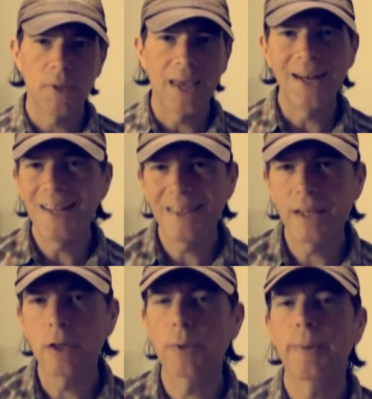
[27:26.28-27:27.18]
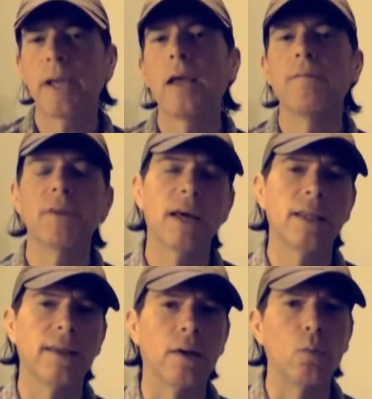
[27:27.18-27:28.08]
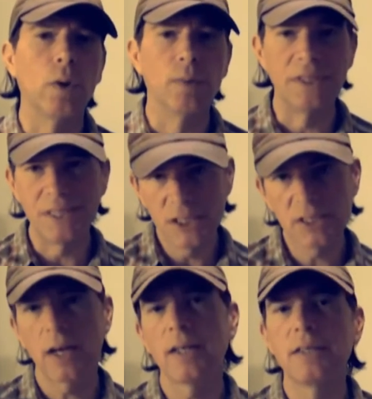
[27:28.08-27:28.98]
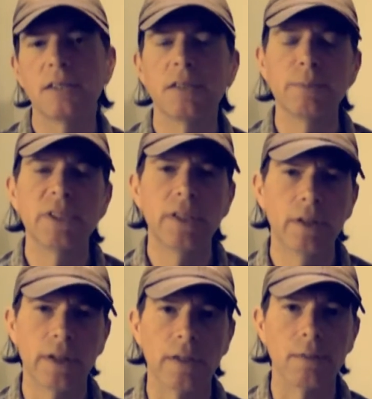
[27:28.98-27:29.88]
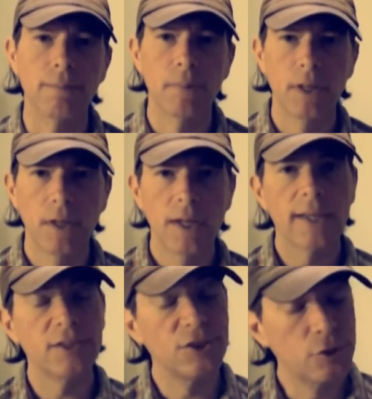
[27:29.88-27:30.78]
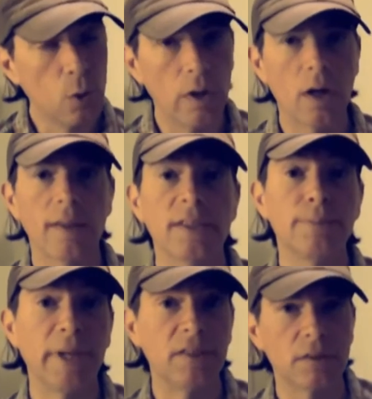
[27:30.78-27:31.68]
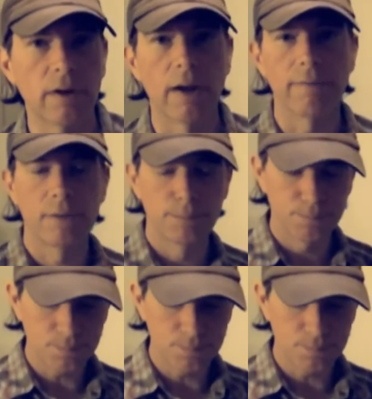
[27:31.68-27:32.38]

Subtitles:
anything creative like that. We will digitize this material and store it on the spacecraft.